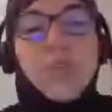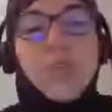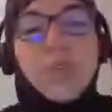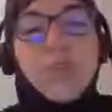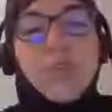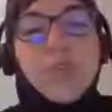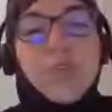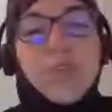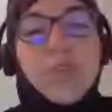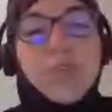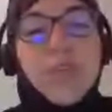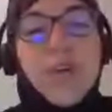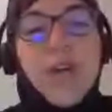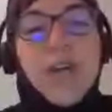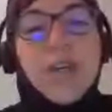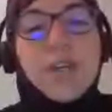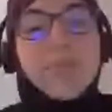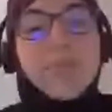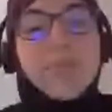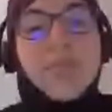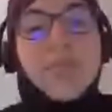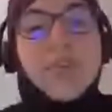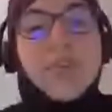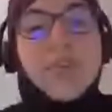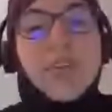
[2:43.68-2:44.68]

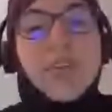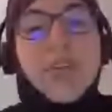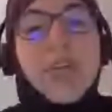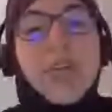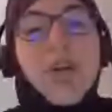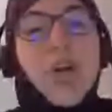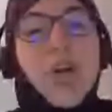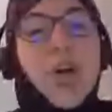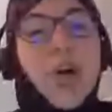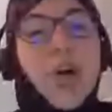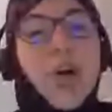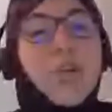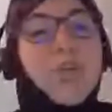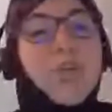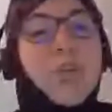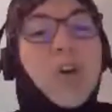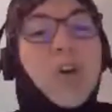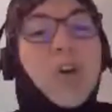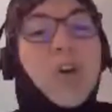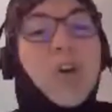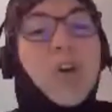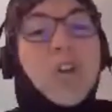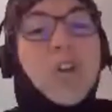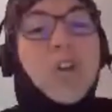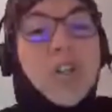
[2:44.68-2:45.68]
survivor of the
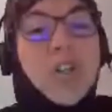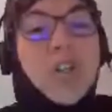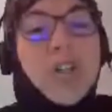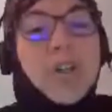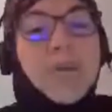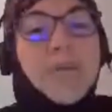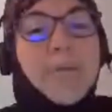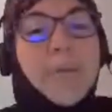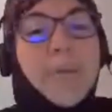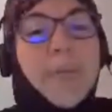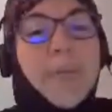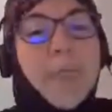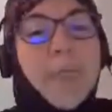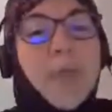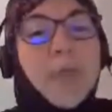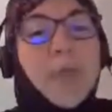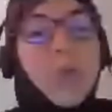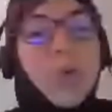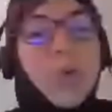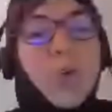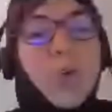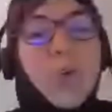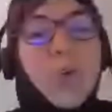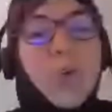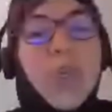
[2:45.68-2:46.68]
colony.
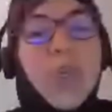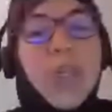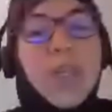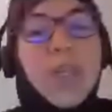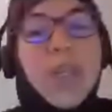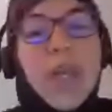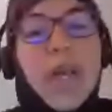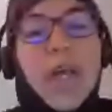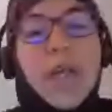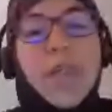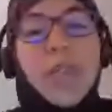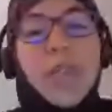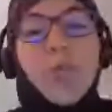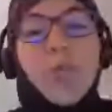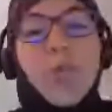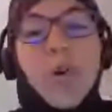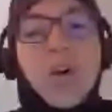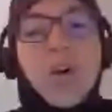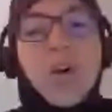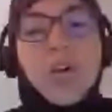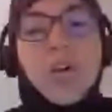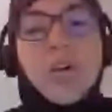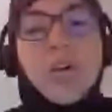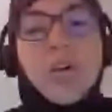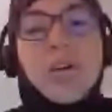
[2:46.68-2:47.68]
The queen and the
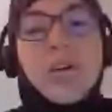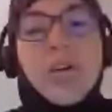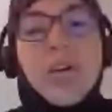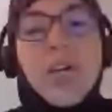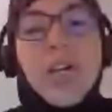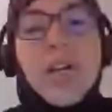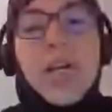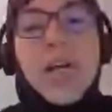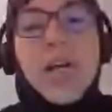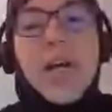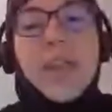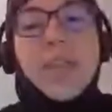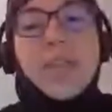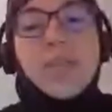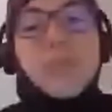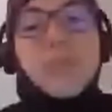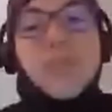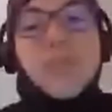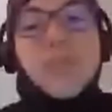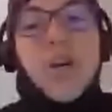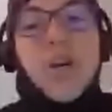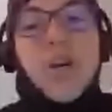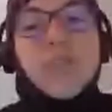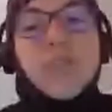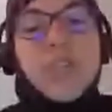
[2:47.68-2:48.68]
worker and the
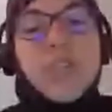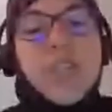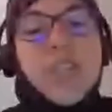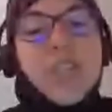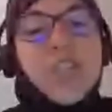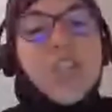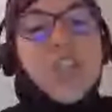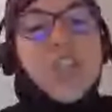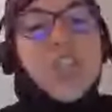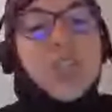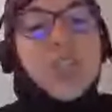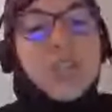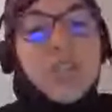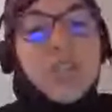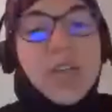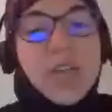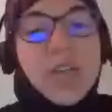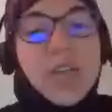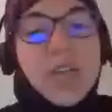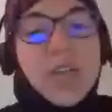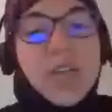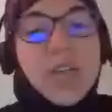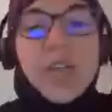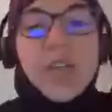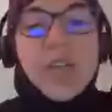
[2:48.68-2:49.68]
drone each
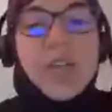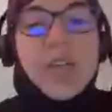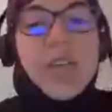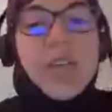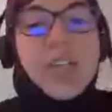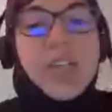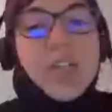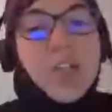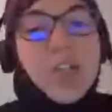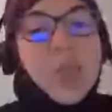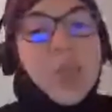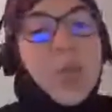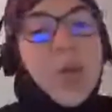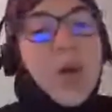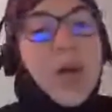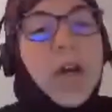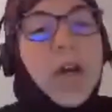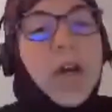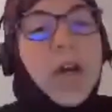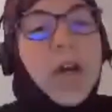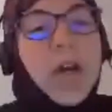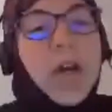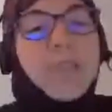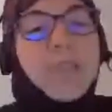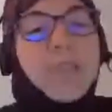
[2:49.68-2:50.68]
one
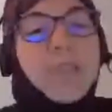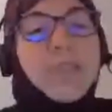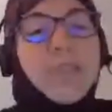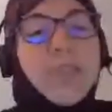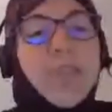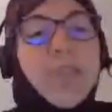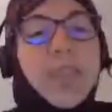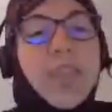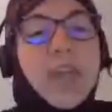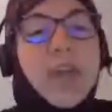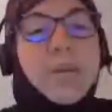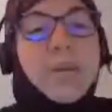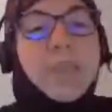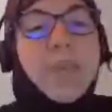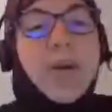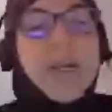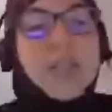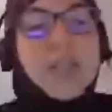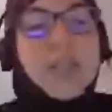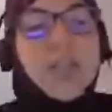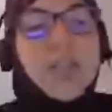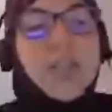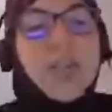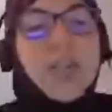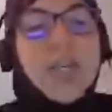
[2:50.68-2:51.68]
have their
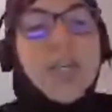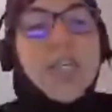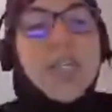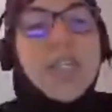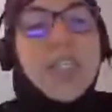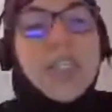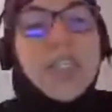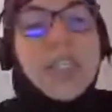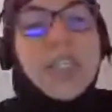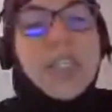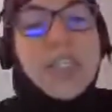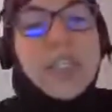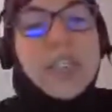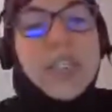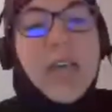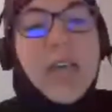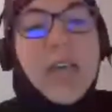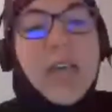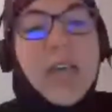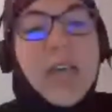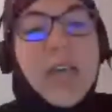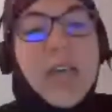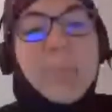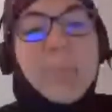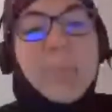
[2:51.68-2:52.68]
particularities
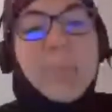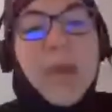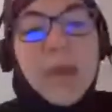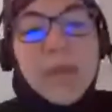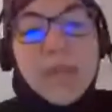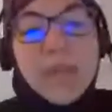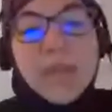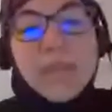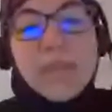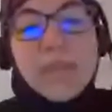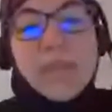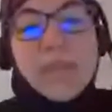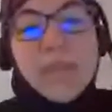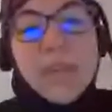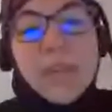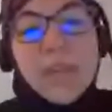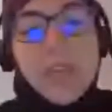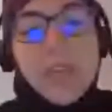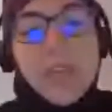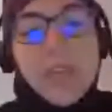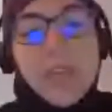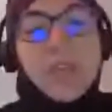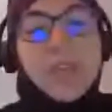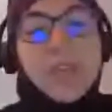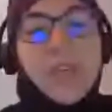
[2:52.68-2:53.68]
and must
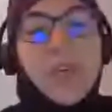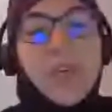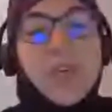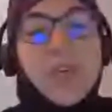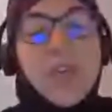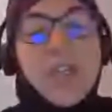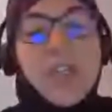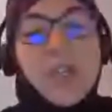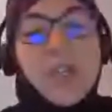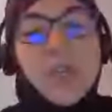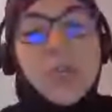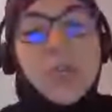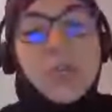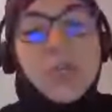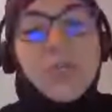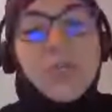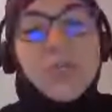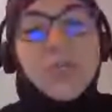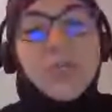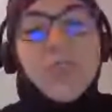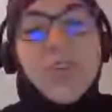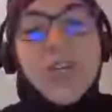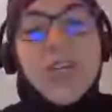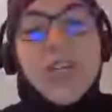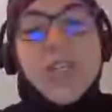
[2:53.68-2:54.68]
therefore assume
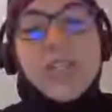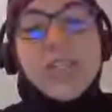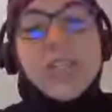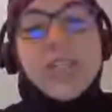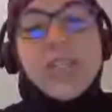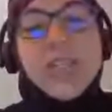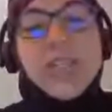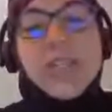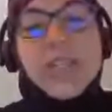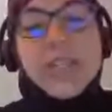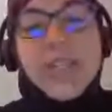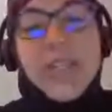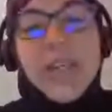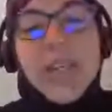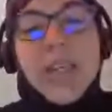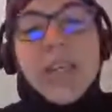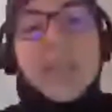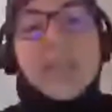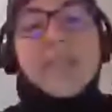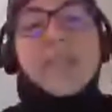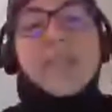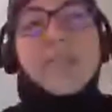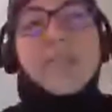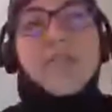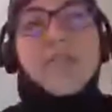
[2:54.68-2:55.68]
very distinct
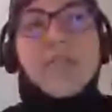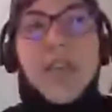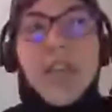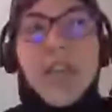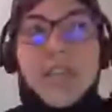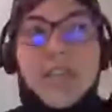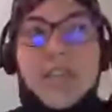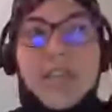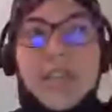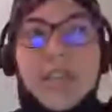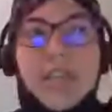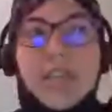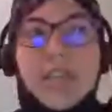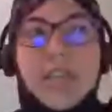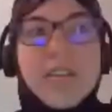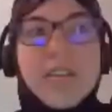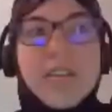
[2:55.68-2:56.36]
tasks.